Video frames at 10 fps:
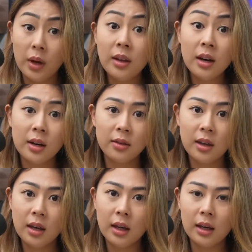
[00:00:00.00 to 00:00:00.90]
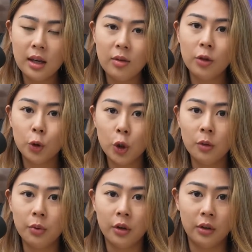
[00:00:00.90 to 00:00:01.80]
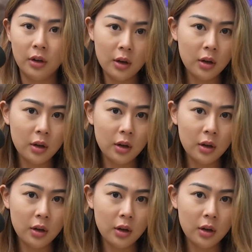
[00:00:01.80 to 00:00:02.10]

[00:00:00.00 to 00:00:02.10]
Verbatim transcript: whether I think ETH 2.0